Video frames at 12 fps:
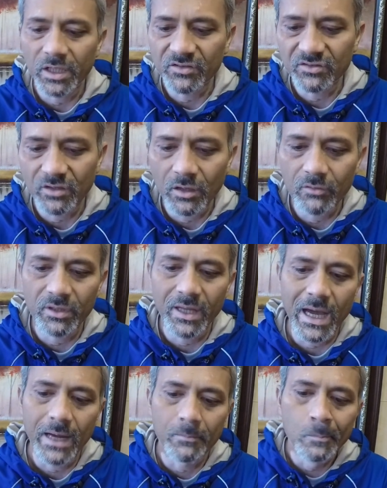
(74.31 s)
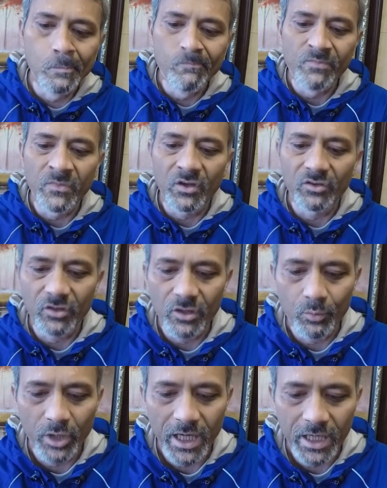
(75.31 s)
let's start with that so the
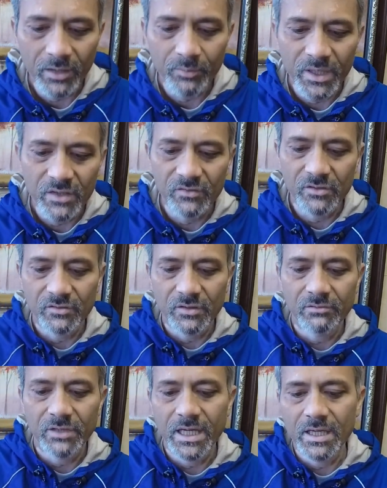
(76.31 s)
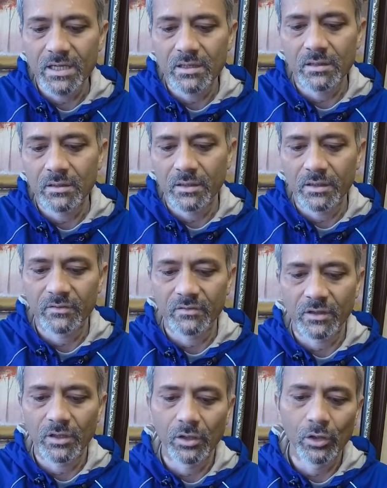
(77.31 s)
branding piece you see right here is
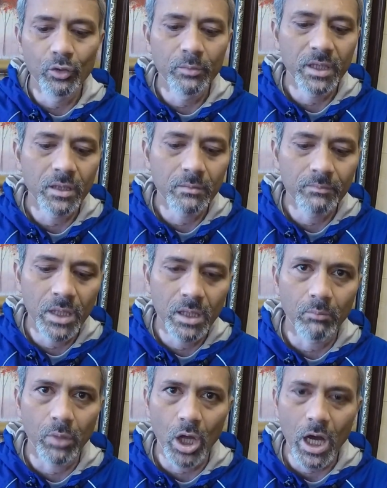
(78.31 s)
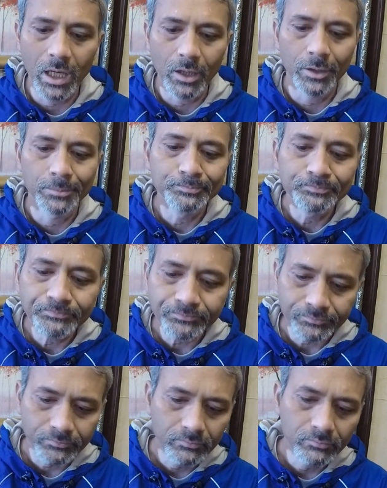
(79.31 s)
an aluminum block
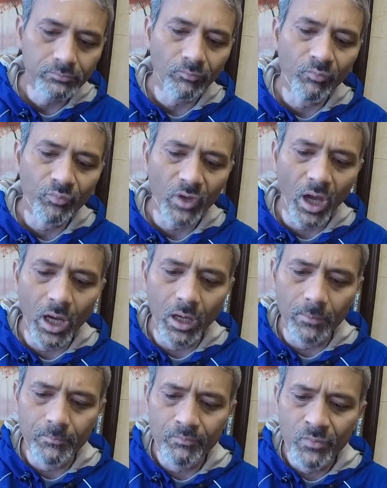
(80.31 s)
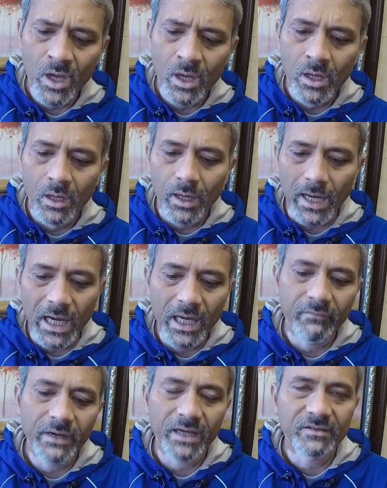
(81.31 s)
um, I
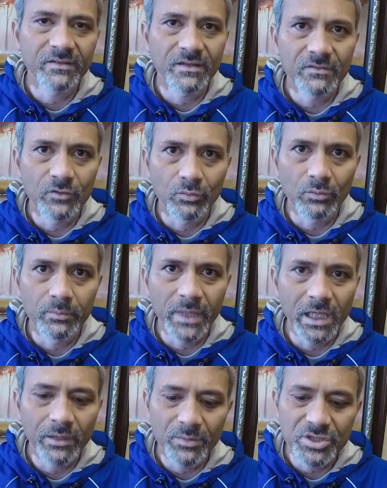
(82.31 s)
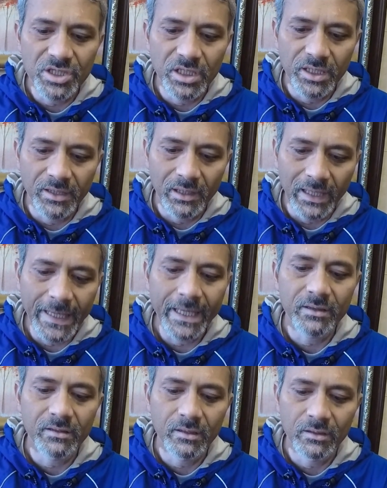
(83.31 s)
have access to milling machine and
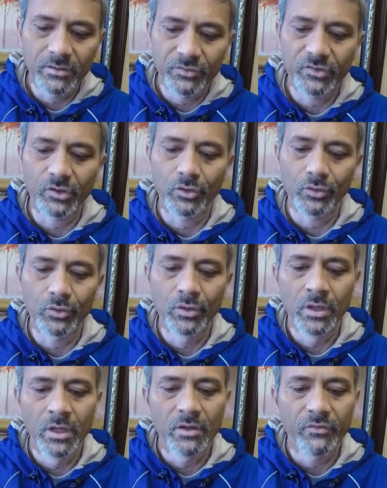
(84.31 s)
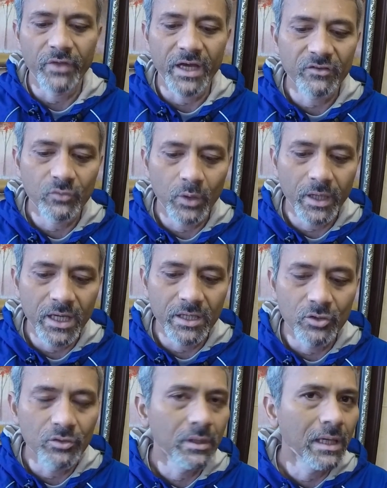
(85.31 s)
lathe so that's what I
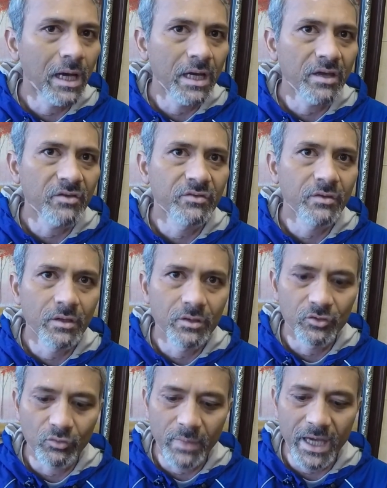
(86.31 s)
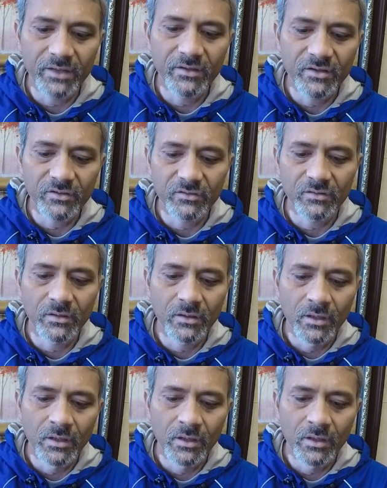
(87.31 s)
utilize to make this